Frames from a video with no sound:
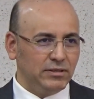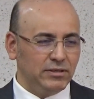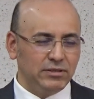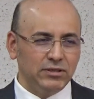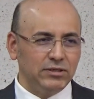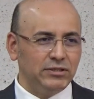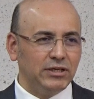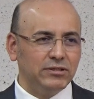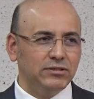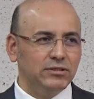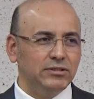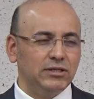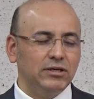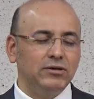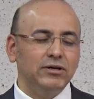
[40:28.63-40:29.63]
It's not just to
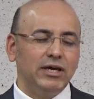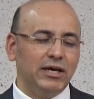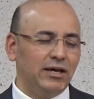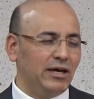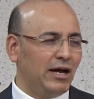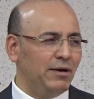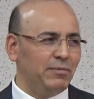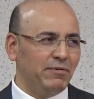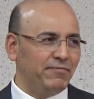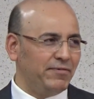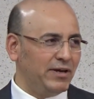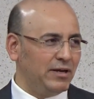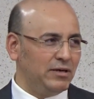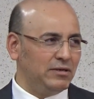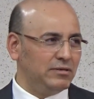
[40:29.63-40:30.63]
say, okay, I'm a
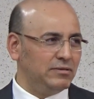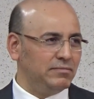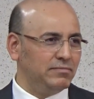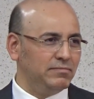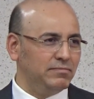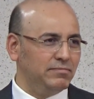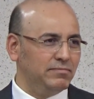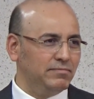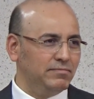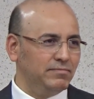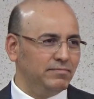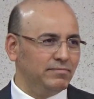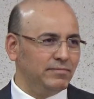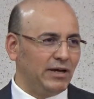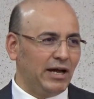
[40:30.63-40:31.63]
failure,
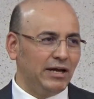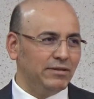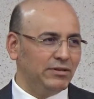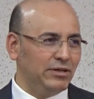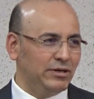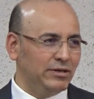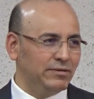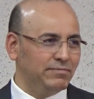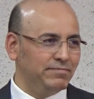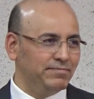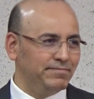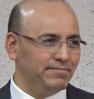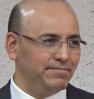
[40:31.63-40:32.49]
I'm done,